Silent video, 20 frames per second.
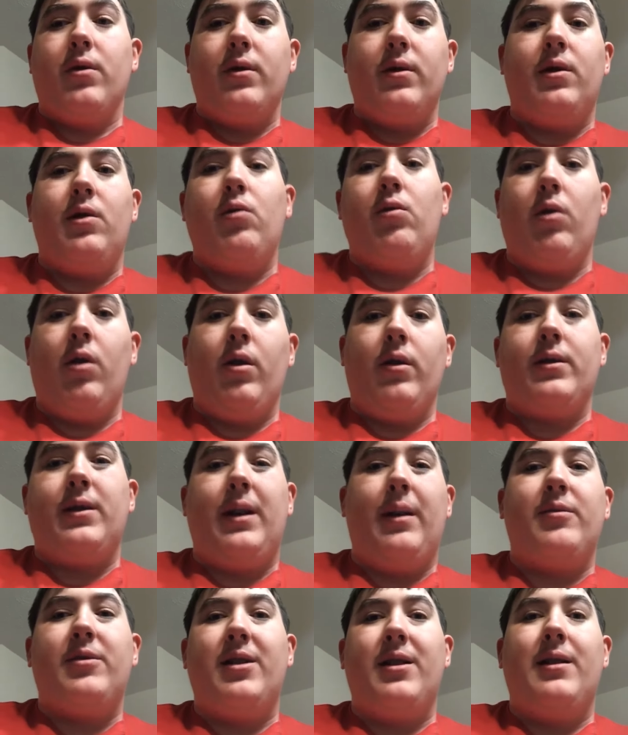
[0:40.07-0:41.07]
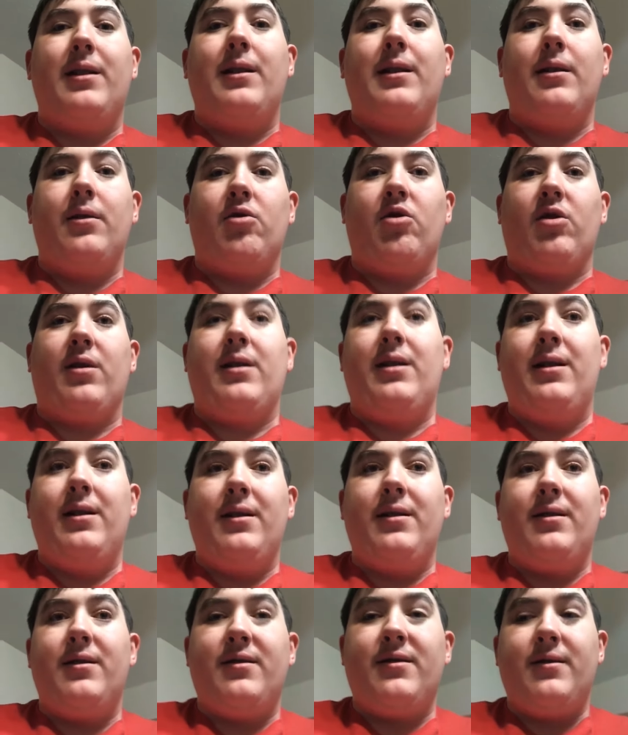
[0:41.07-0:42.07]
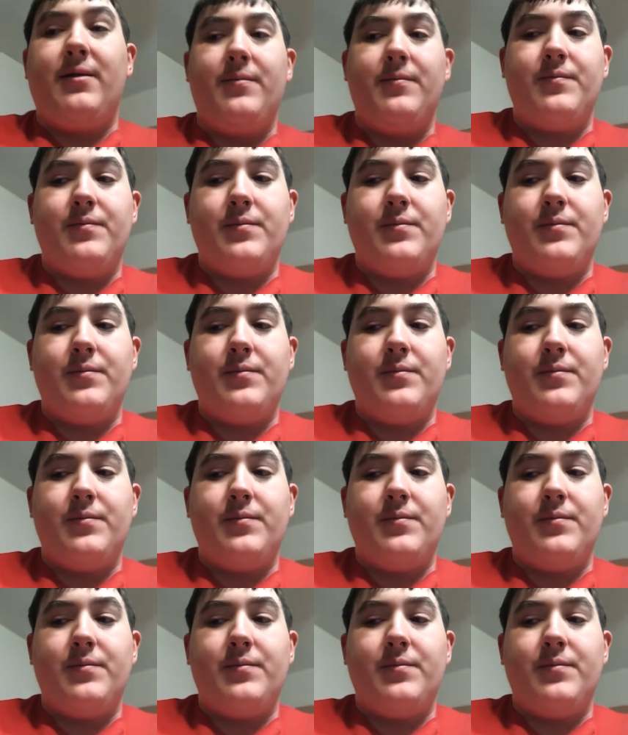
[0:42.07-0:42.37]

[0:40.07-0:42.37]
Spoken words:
you are tempted to cuss,